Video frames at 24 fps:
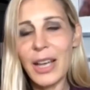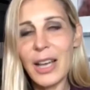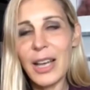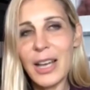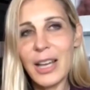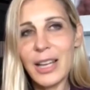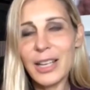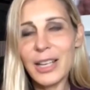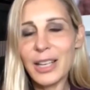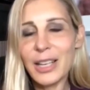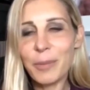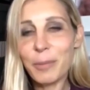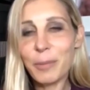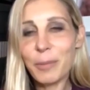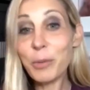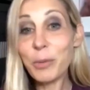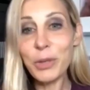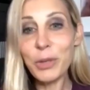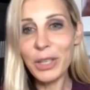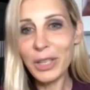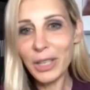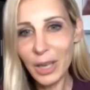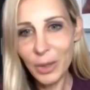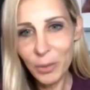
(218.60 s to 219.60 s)
But
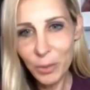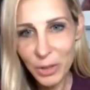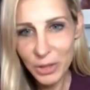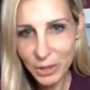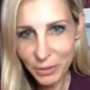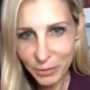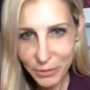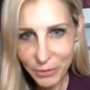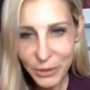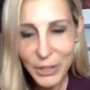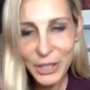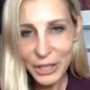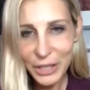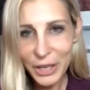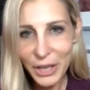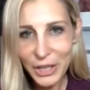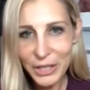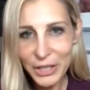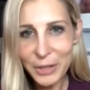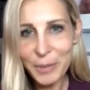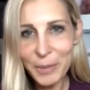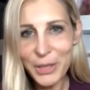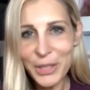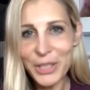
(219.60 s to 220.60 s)
really, I wasn't feeling
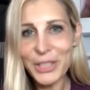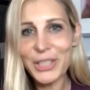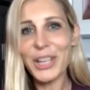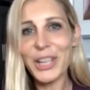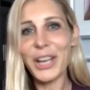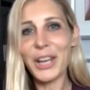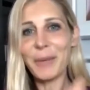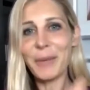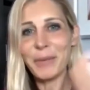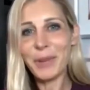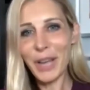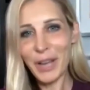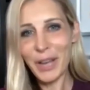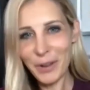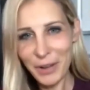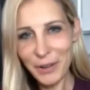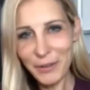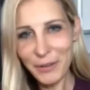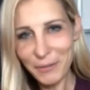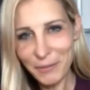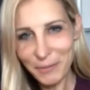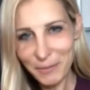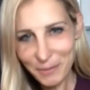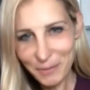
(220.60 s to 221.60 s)
awesome at the time. Now I
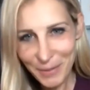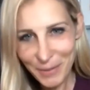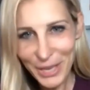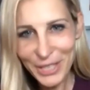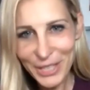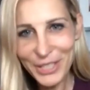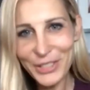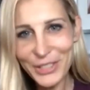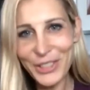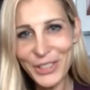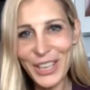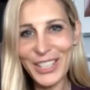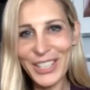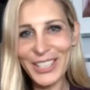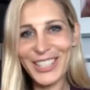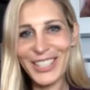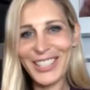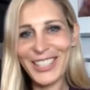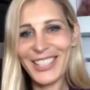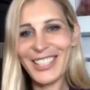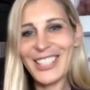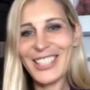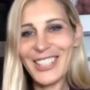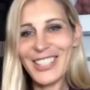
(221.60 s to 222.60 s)
have made
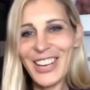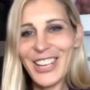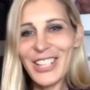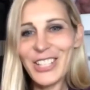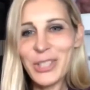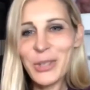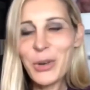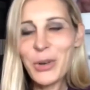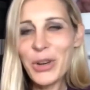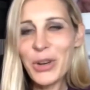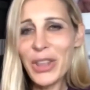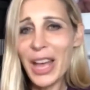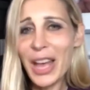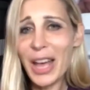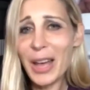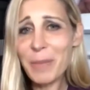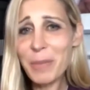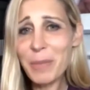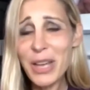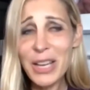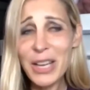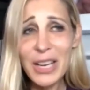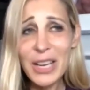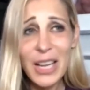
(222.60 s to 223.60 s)
strides toward that.
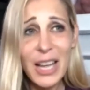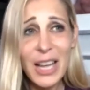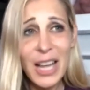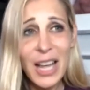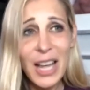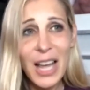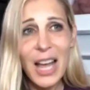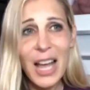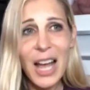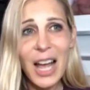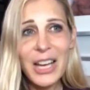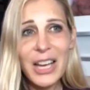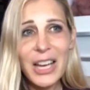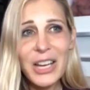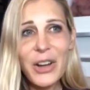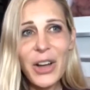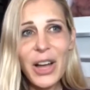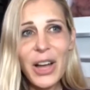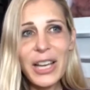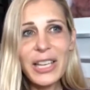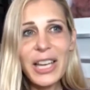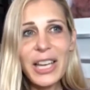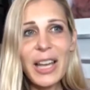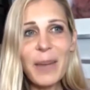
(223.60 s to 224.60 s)
But,
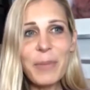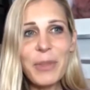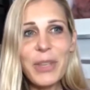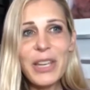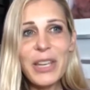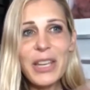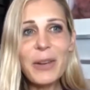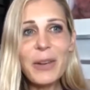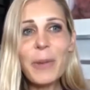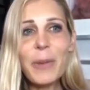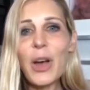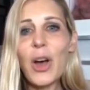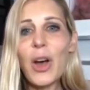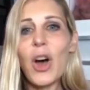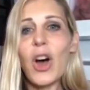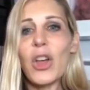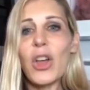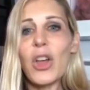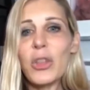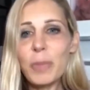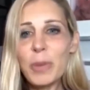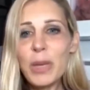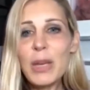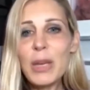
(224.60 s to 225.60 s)
I kept thinking about
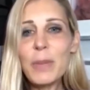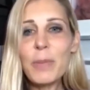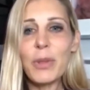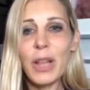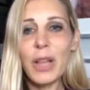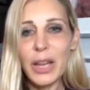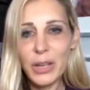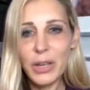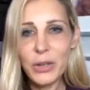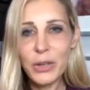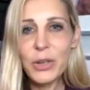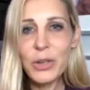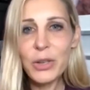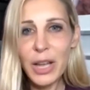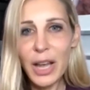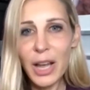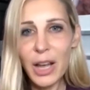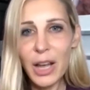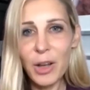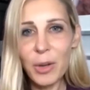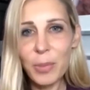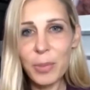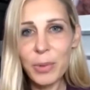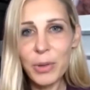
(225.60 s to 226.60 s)
all the people I could
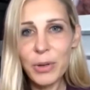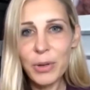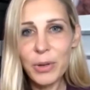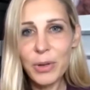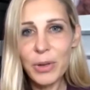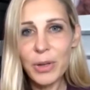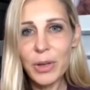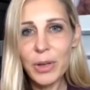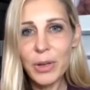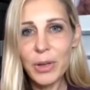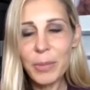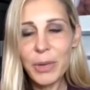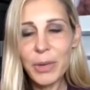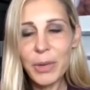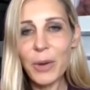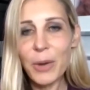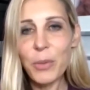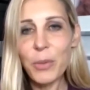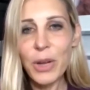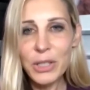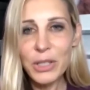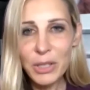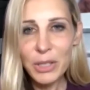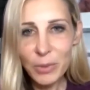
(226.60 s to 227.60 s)
help, but I
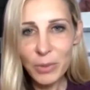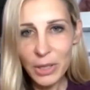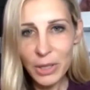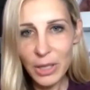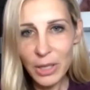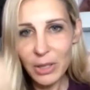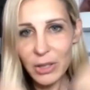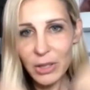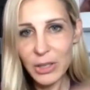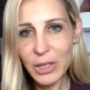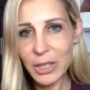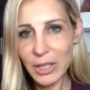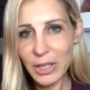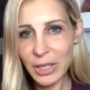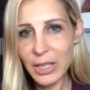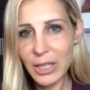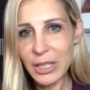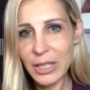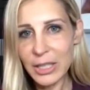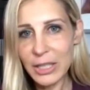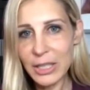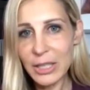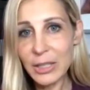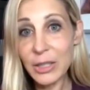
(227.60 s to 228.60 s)
wasn't really looking
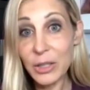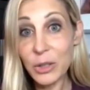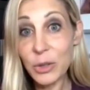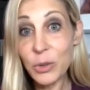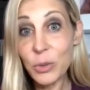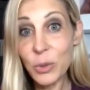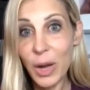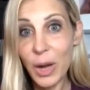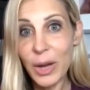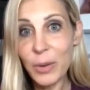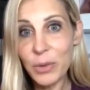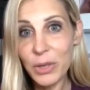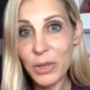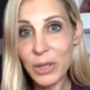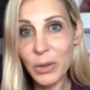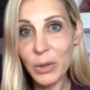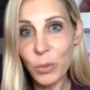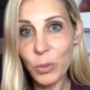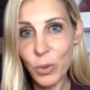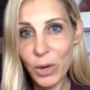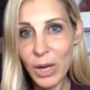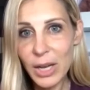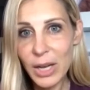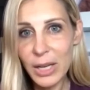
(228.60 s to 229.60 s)
into who I really
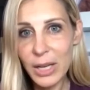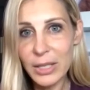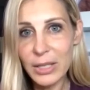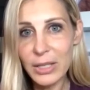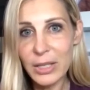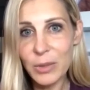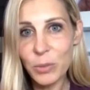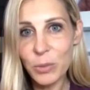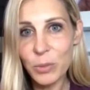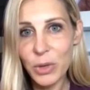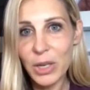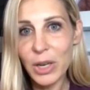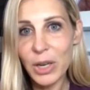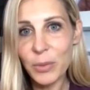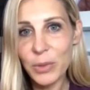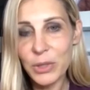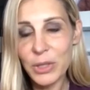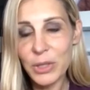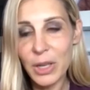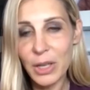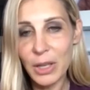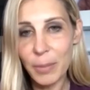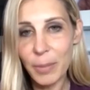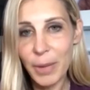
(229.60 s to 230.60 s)
was and what I
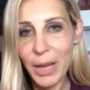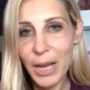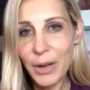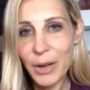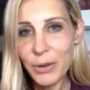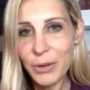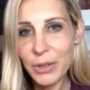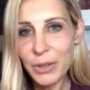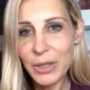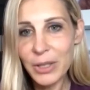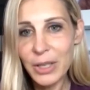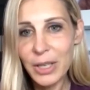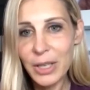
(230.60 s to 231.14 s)
was all about.